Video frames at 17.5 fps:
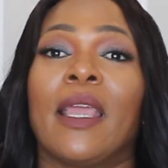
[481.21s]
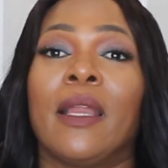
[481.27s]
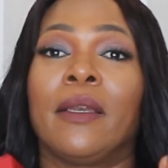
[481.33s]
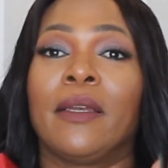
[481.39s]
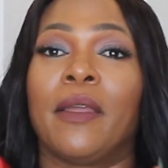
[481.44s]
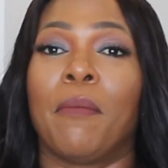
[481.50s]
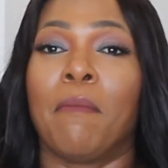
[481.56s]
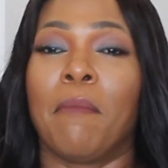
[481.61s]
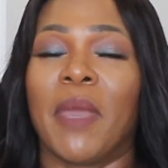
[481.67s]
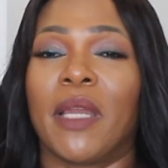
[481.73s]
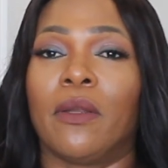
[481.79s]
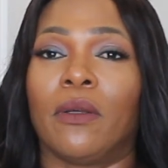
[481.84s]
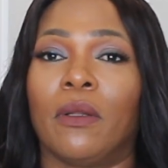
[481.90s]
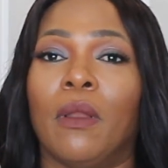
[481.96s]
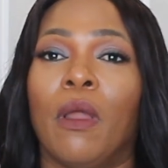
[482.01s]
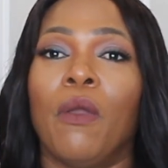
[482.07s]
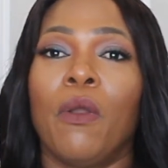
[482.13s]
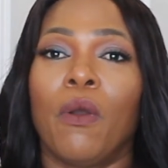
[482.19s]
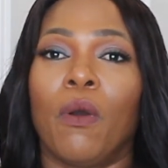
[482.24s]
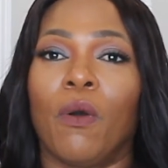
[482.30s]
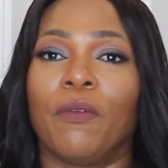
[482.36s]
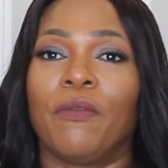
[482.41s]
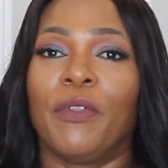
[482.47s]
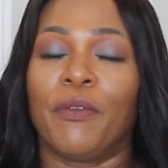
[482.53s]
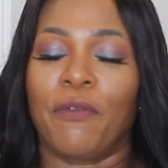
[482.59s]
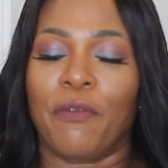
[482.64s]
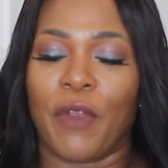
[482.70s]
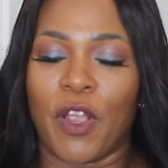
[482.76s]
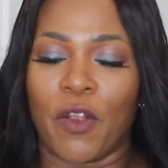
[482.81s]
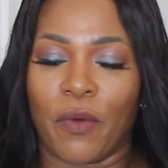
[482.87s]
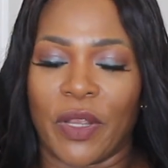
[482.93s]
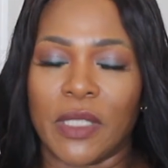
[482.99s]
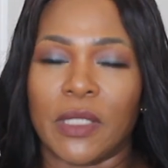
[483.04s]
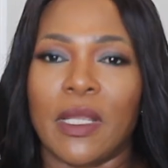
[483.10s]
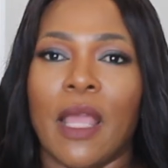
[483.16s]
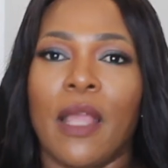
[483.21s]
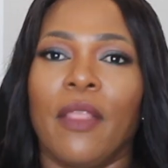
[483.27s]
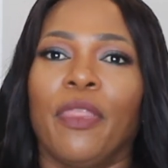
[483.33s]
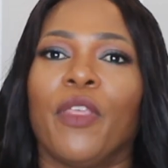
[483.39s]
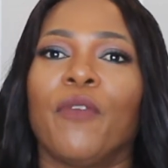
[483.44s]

in the middle of the fragrance.